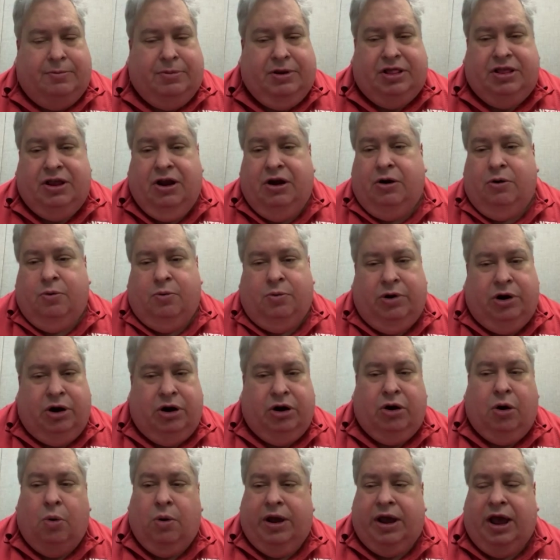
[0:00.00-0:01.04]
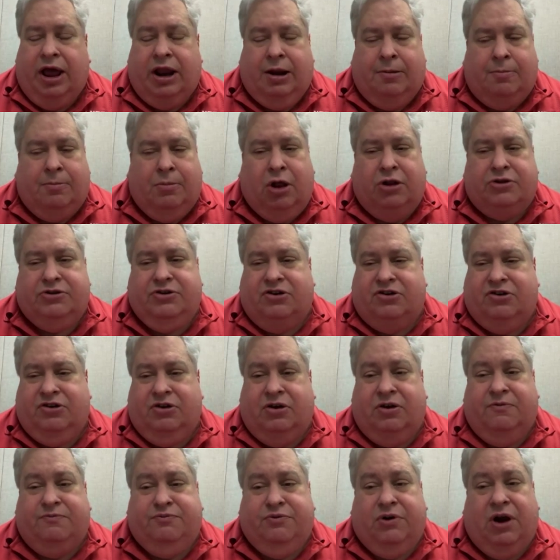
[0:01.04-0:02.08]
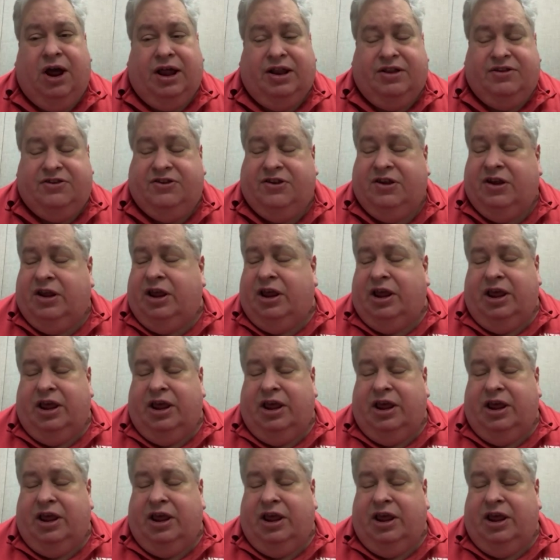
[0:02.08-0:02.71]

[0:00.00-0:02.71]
But we're going on a multitude of fronts.